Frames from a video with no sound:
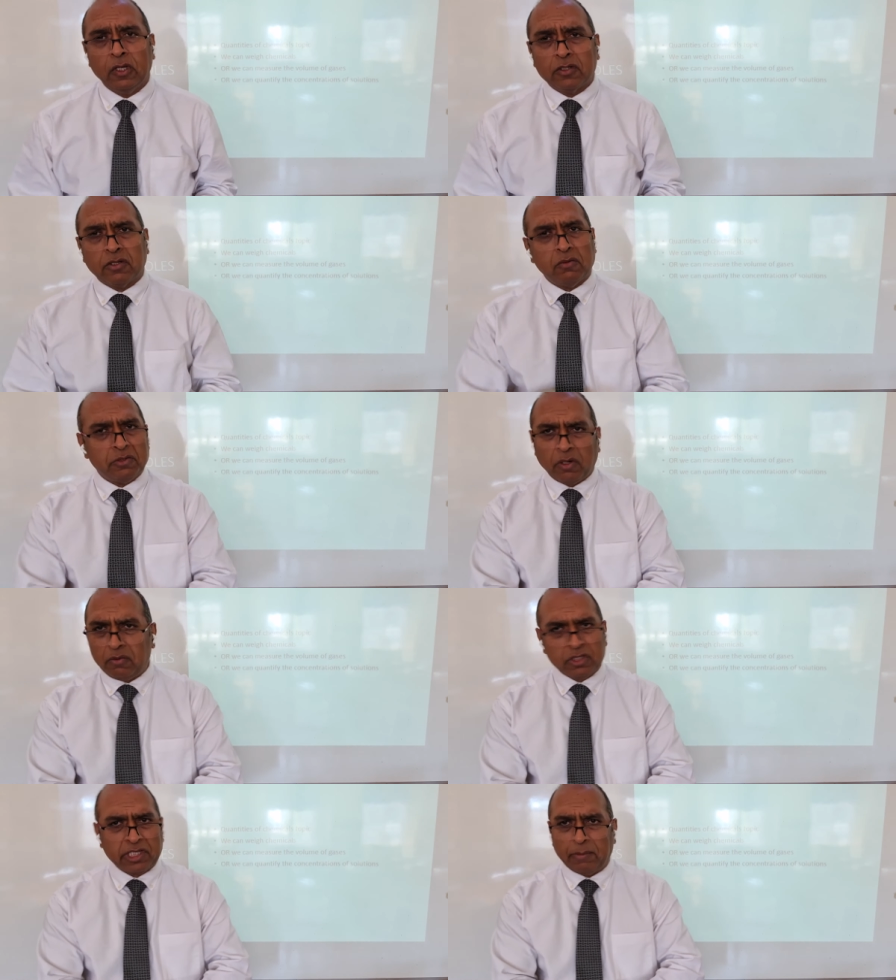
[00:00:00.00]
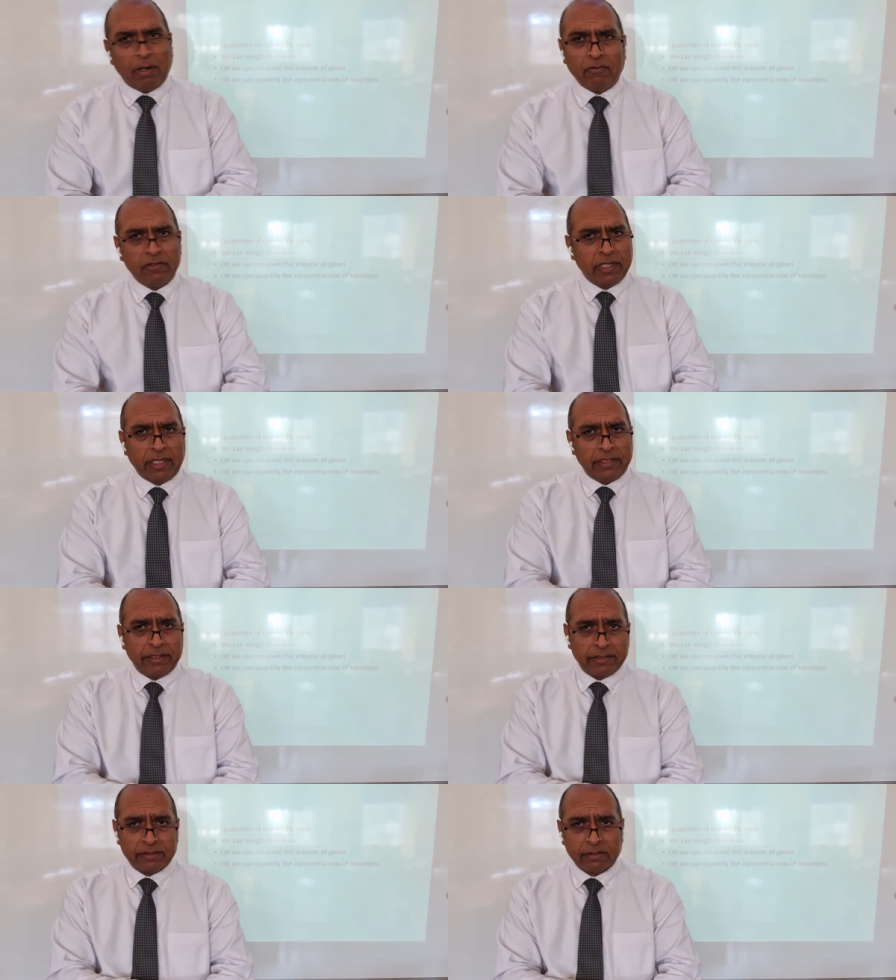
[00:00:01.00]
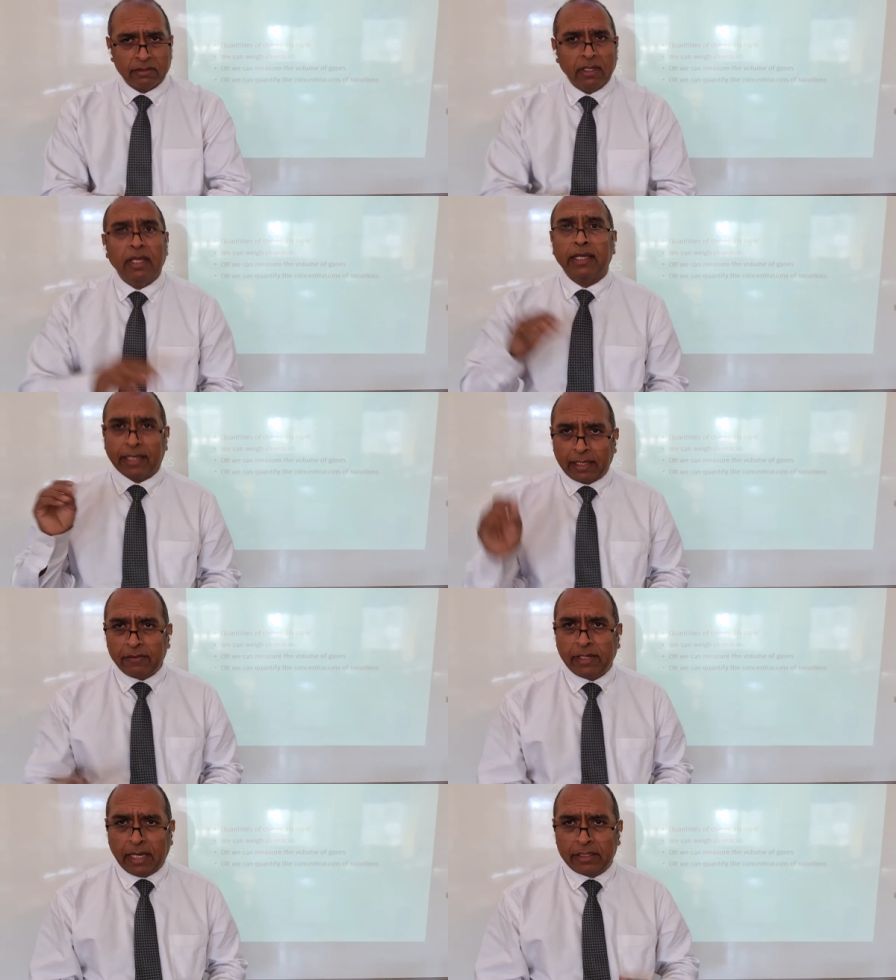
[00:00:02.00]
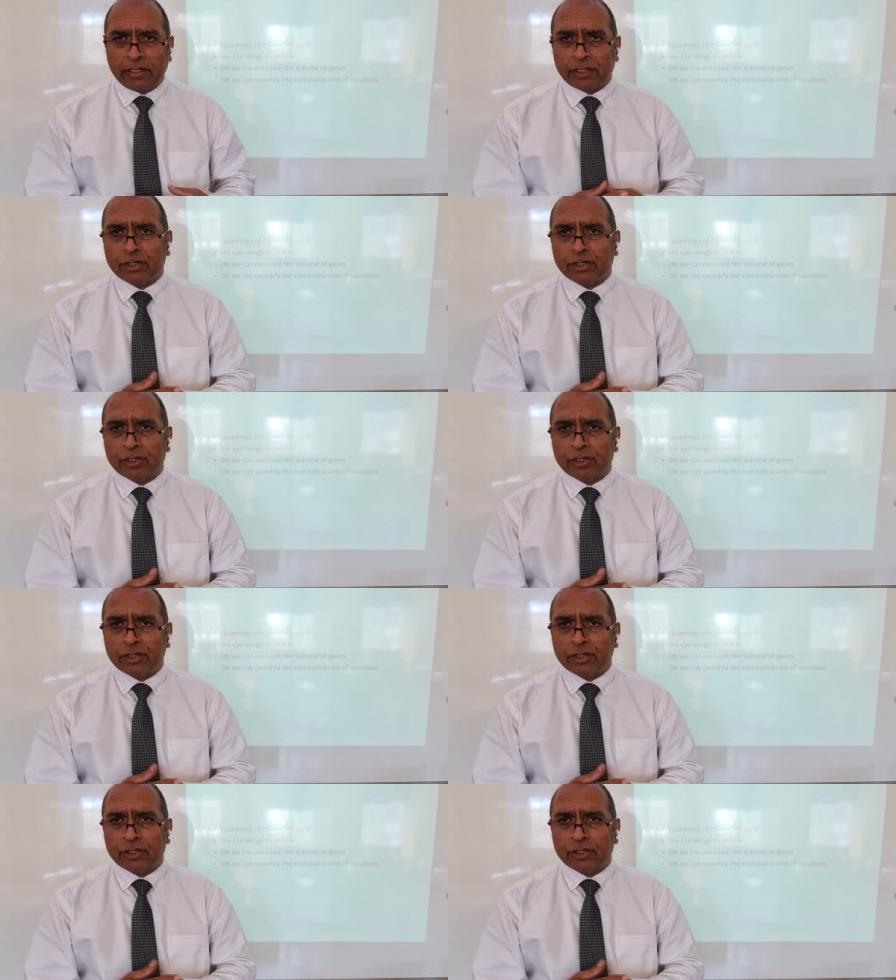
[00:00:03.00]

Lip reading: So don't just skip over the ideas. Get the ideas